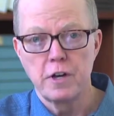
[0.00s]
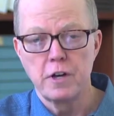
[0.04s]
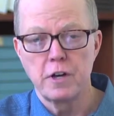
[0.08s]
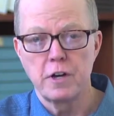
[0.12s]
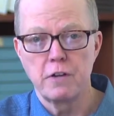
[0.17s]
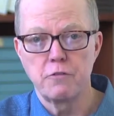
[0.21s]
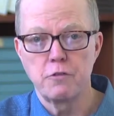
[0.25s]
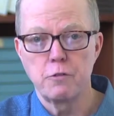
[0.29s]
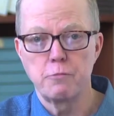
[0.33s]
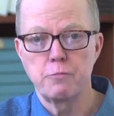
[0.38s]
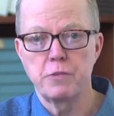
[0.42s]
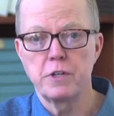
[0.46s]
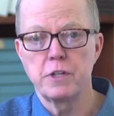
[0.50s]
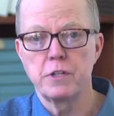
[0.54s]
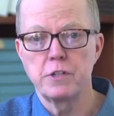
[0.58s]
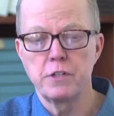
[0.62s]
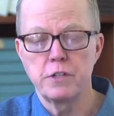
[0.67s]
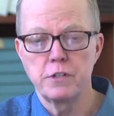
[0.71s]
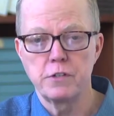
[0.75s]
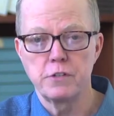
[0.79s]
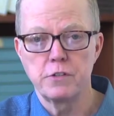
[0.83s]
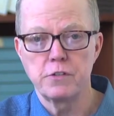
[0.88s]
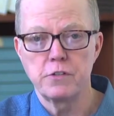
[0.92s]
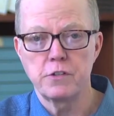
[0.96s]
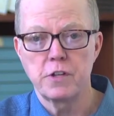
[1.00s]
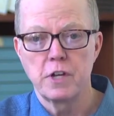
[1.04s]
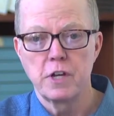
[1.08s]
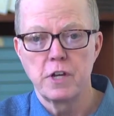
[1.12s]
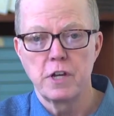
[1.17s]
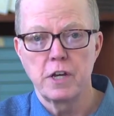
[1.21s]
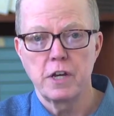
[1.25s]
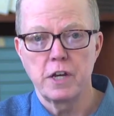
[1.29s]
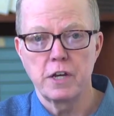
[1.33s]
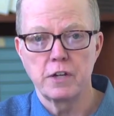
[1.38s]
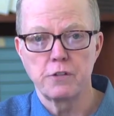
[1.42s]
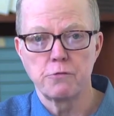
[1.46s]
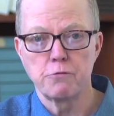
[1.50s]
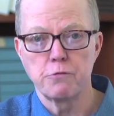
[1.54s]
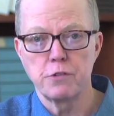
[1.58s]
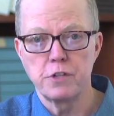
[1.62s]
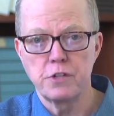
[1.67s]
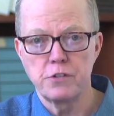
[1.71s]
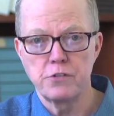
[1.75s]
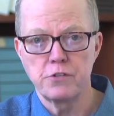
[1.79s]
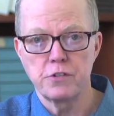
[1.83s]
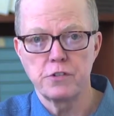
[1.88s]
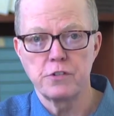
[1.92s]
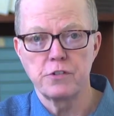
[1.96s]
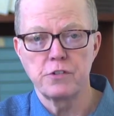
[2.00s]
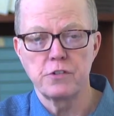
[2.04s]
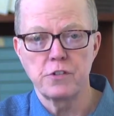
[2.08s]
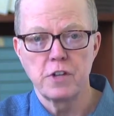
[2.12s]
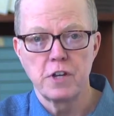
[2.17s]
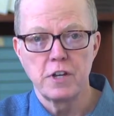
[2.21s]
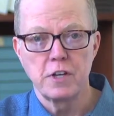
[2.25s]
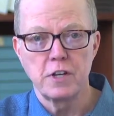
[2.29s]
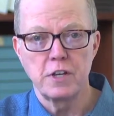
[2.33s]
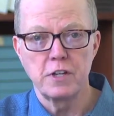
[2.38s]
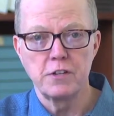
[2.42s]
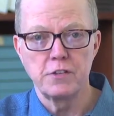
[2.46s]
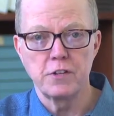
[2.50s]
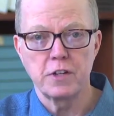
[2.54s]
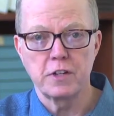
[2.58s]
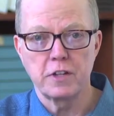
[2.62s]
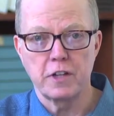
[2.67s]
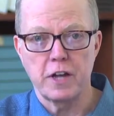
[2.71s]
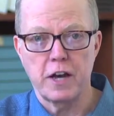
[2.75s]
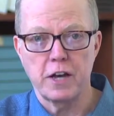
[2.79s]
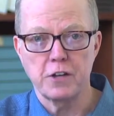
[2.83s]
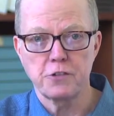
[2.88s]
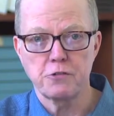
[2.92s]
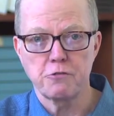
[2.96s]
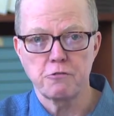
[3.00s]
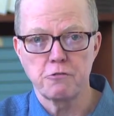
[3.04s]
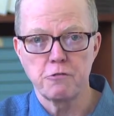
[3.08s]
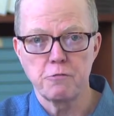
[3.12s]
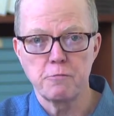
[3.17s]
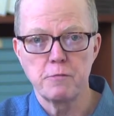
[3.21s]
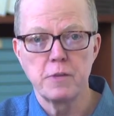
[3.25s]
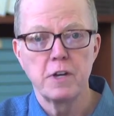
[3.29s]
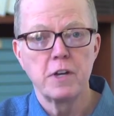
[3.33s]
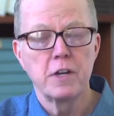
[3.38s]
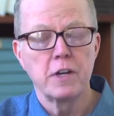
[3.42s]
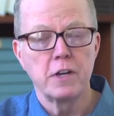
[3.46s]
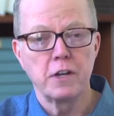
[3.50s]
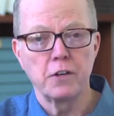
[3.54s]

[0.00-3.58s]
of opinions and reasons in the classroom.